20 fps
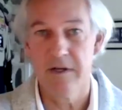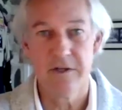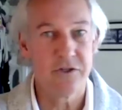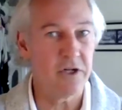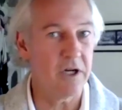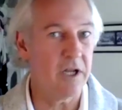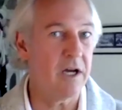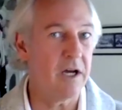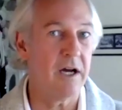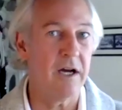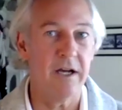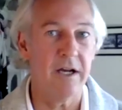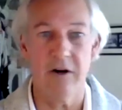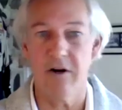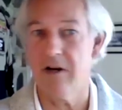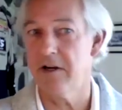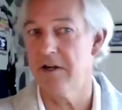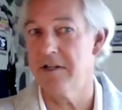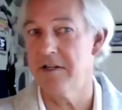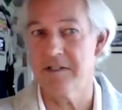July,
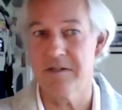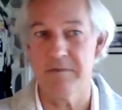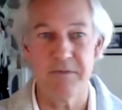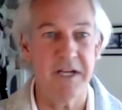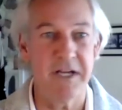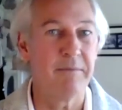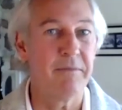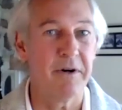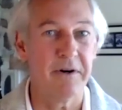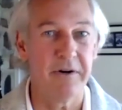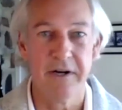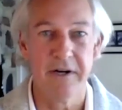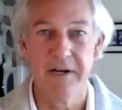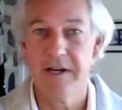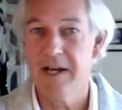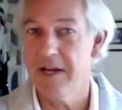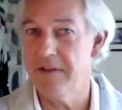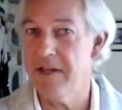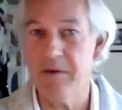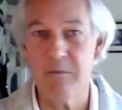August, September,
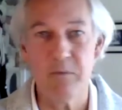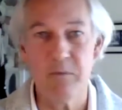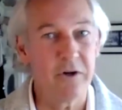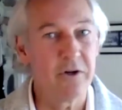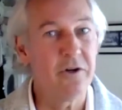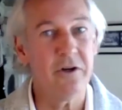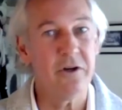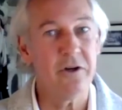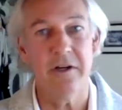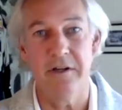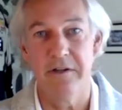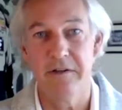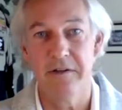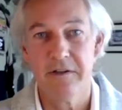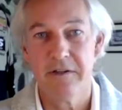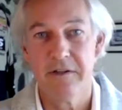and then we're good.